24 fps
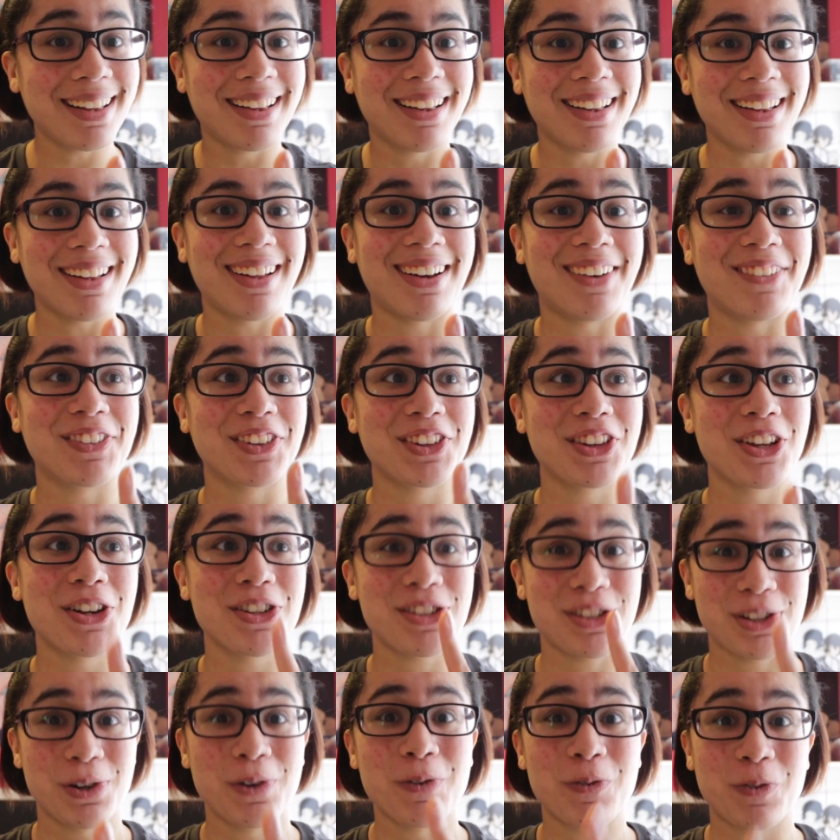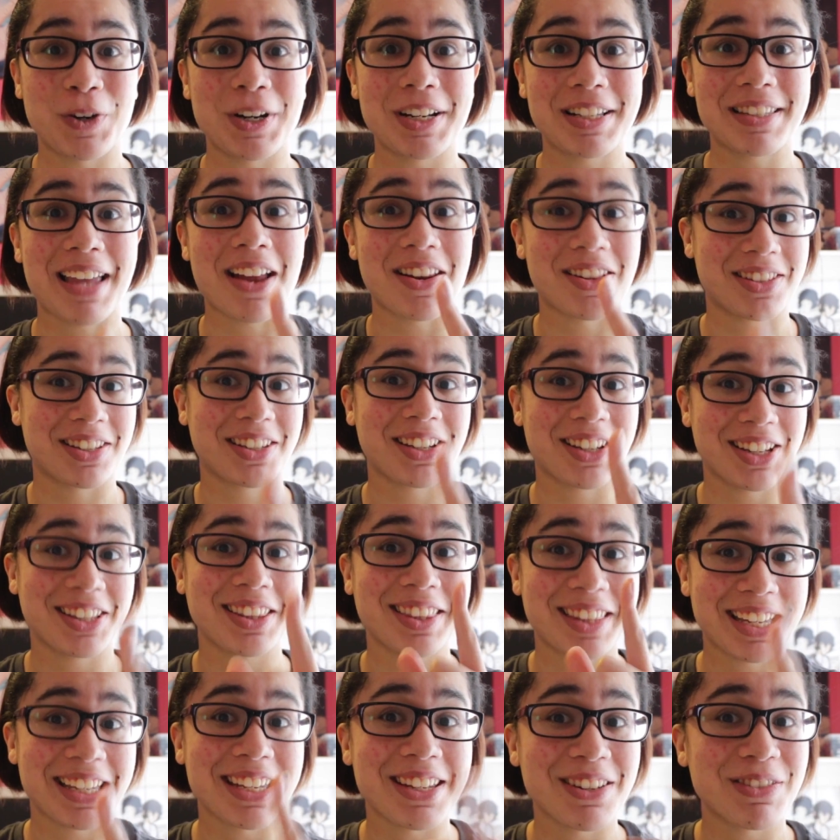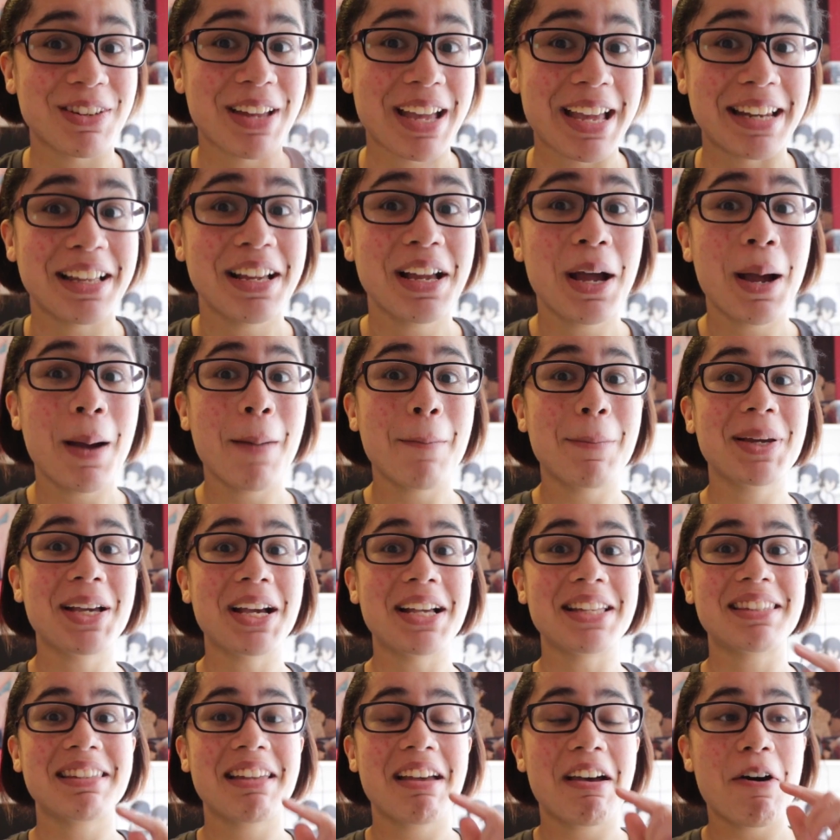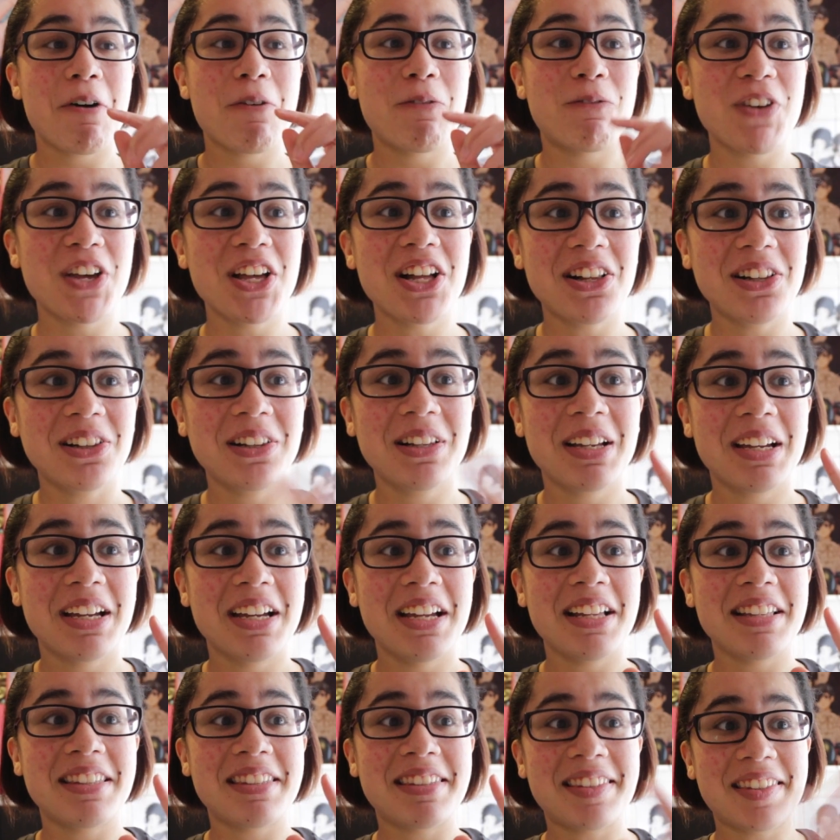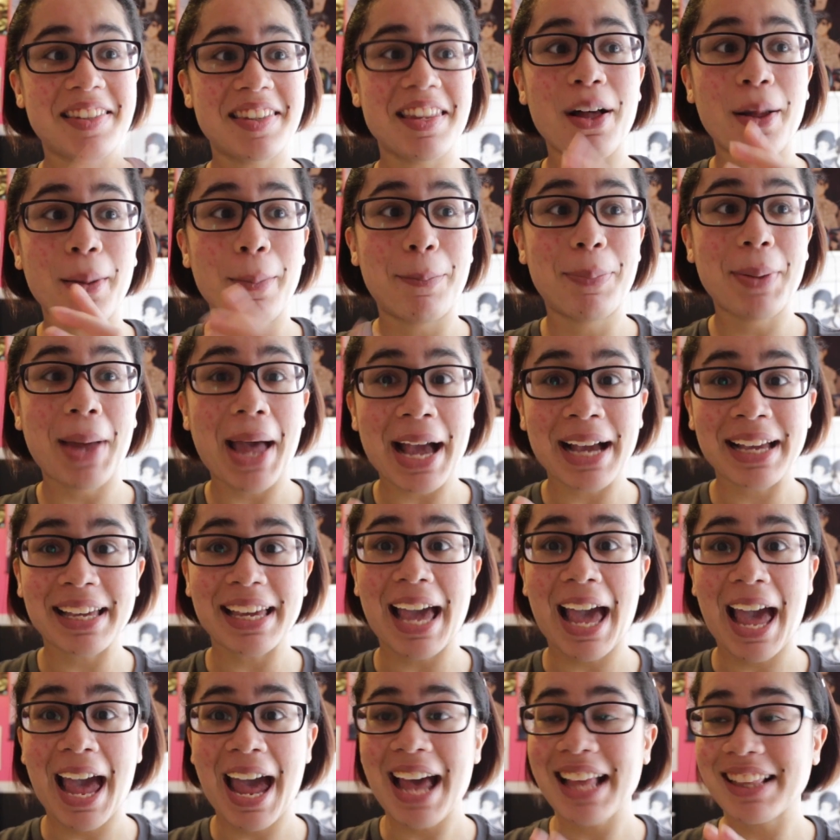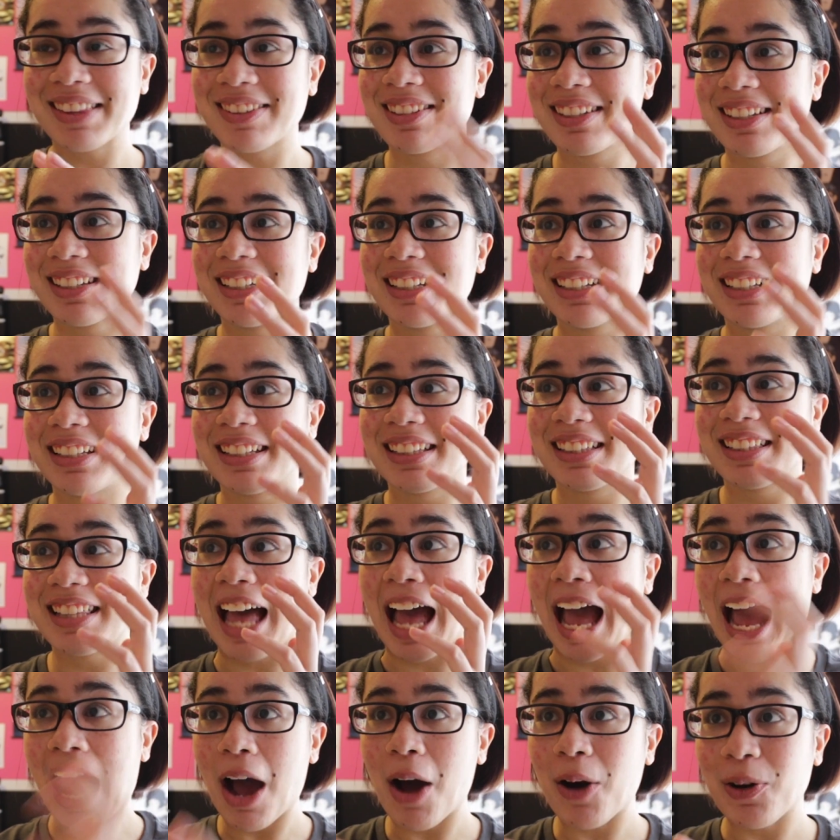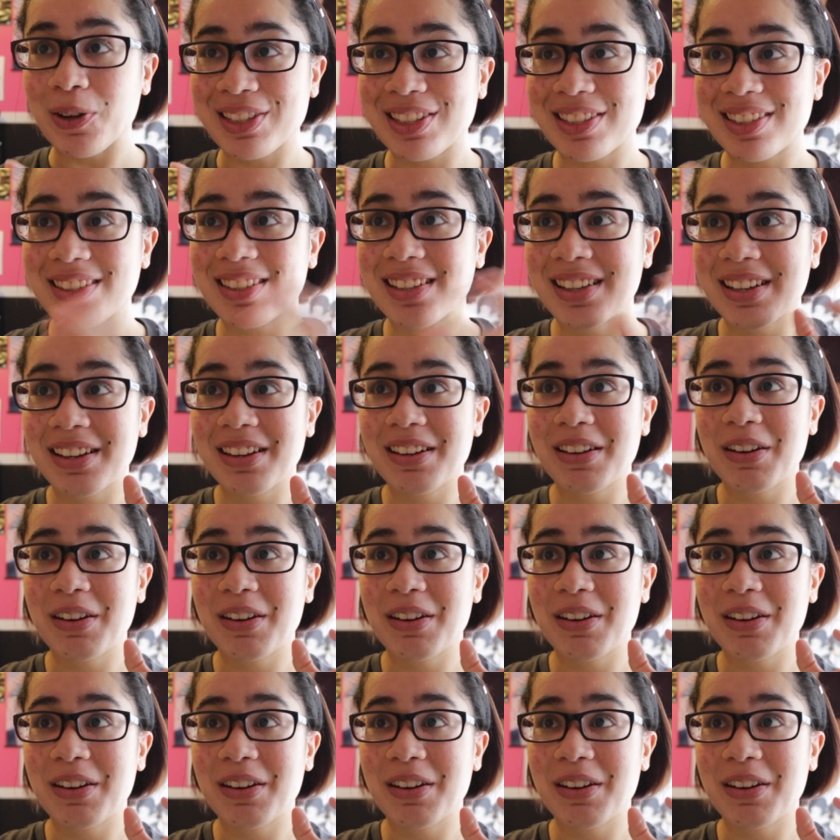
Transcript: oh, for those of you who freaked out, it's a good thing you did. Because Phil is still back at the house